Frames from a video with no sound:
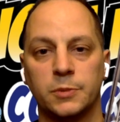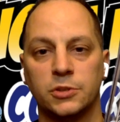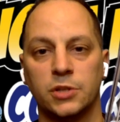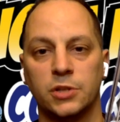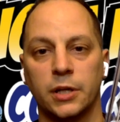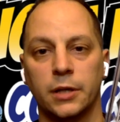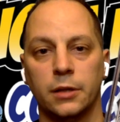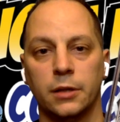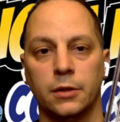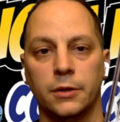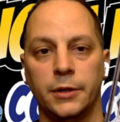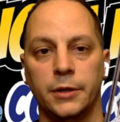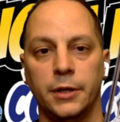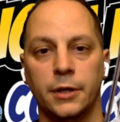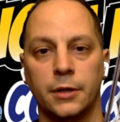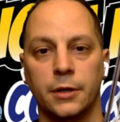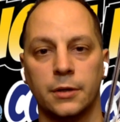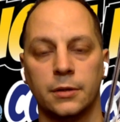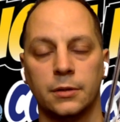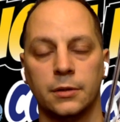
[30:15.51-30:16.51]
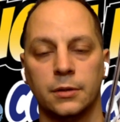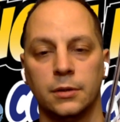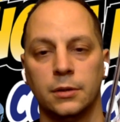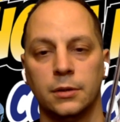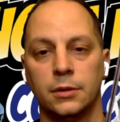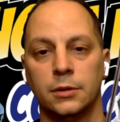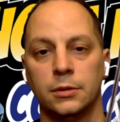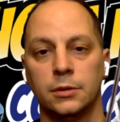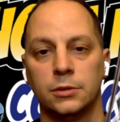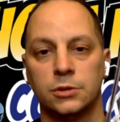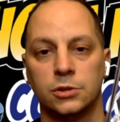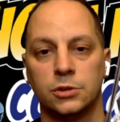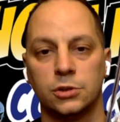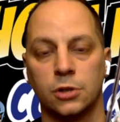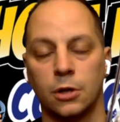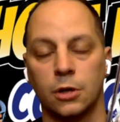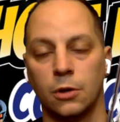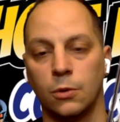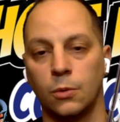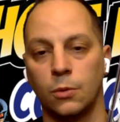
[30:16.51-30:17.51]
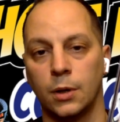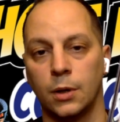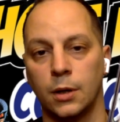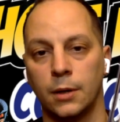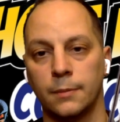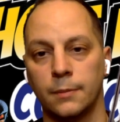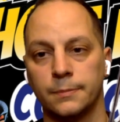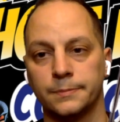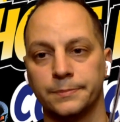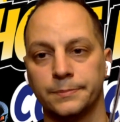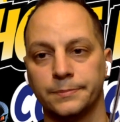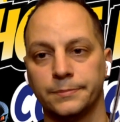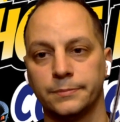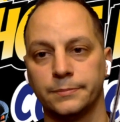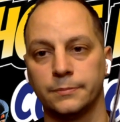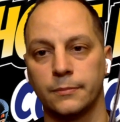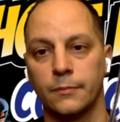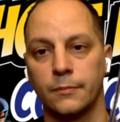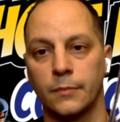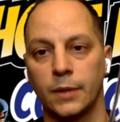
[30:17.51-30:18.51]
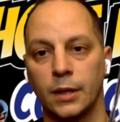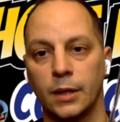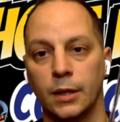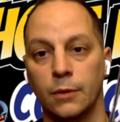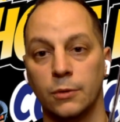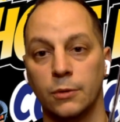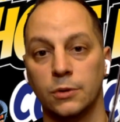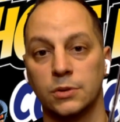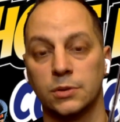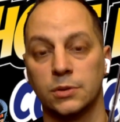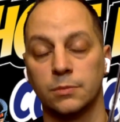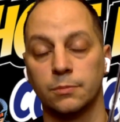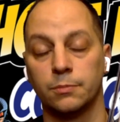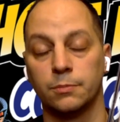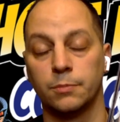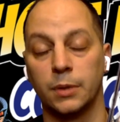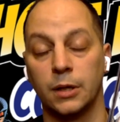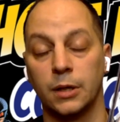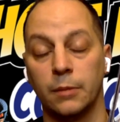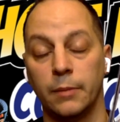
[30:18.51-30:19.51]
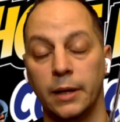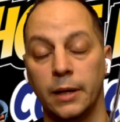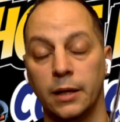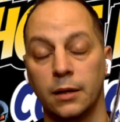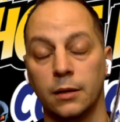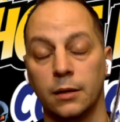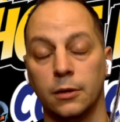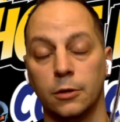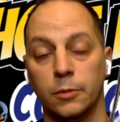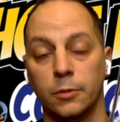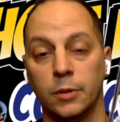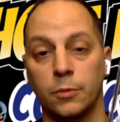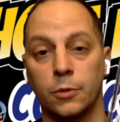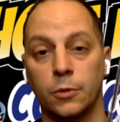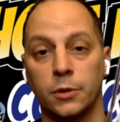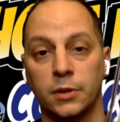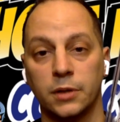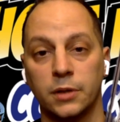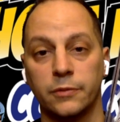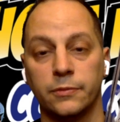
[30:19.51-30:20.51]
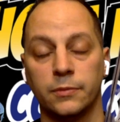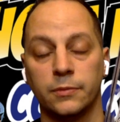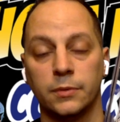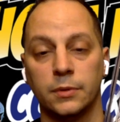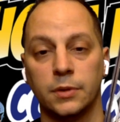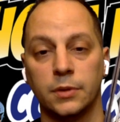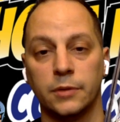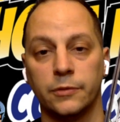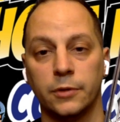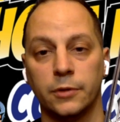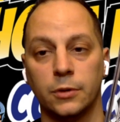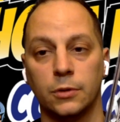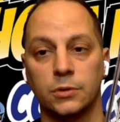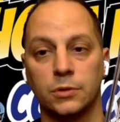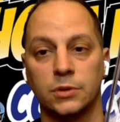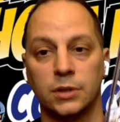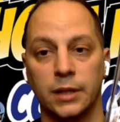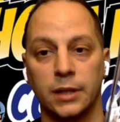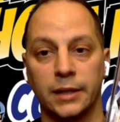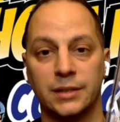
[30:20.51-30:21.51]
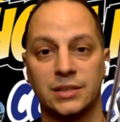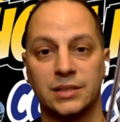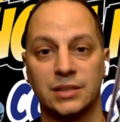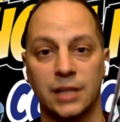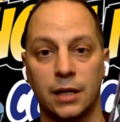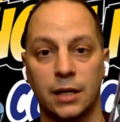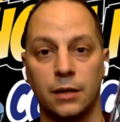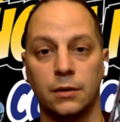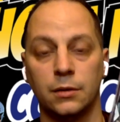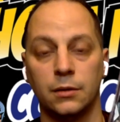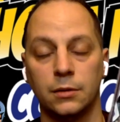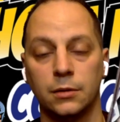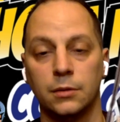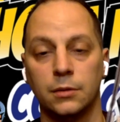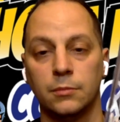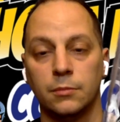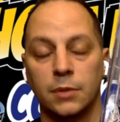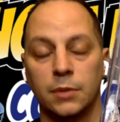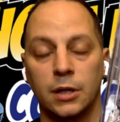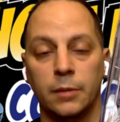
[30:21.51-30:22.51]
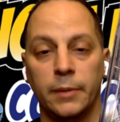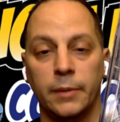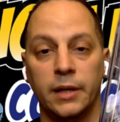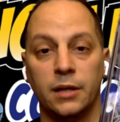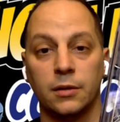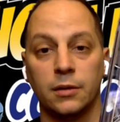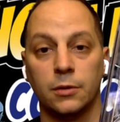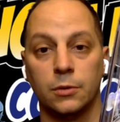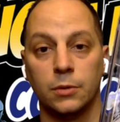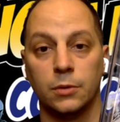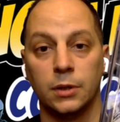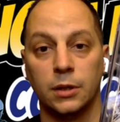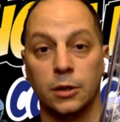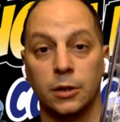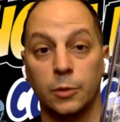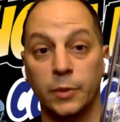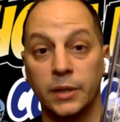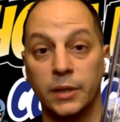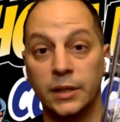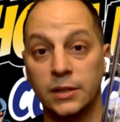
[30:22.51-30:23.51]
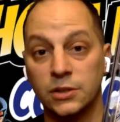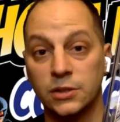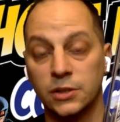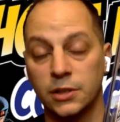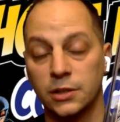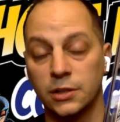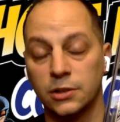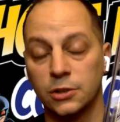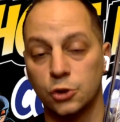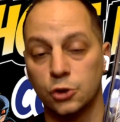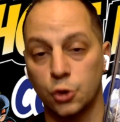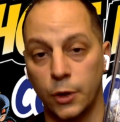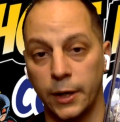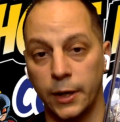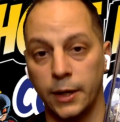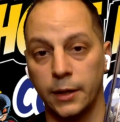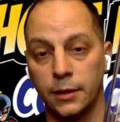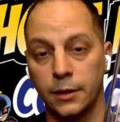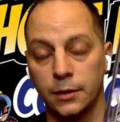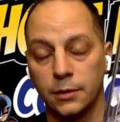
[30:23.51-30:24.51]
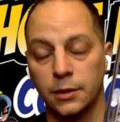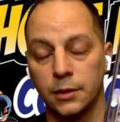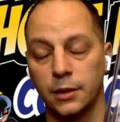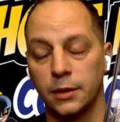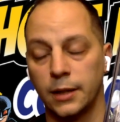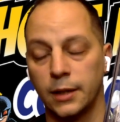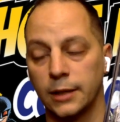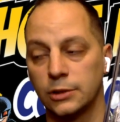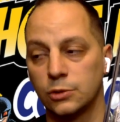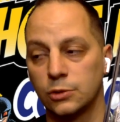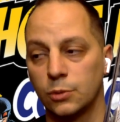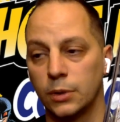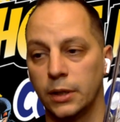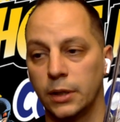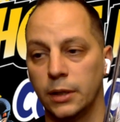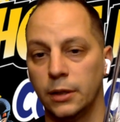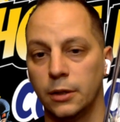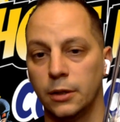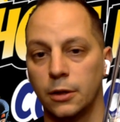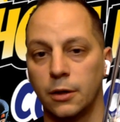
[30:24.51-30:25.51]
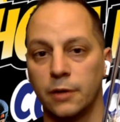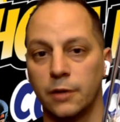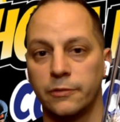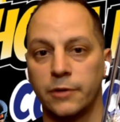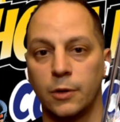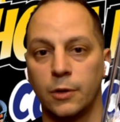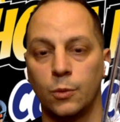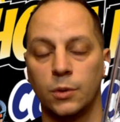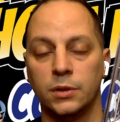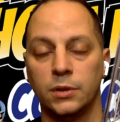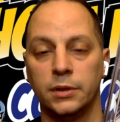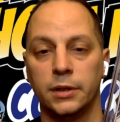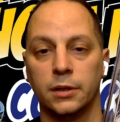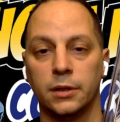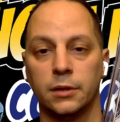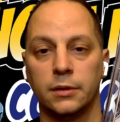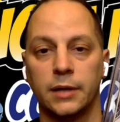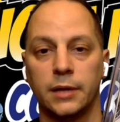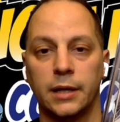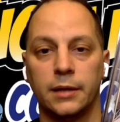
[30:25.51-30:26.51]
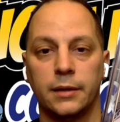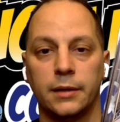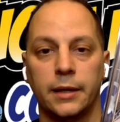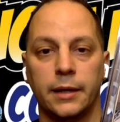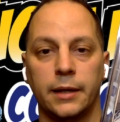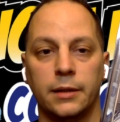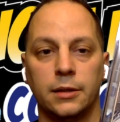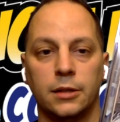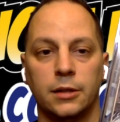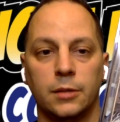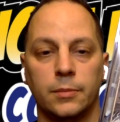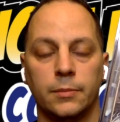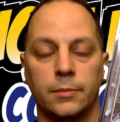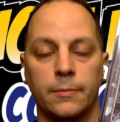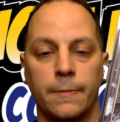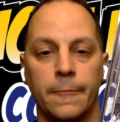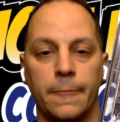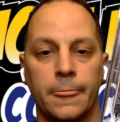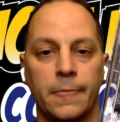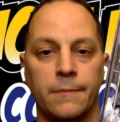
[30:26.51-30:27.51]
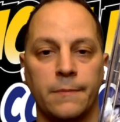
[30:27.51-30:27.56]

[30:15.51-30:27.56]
particular year. So it was, but it made it a little bit more difficult to like sell, but it made it a little bit easier to trade. And that's when it, you know, I found one dealer that ended up,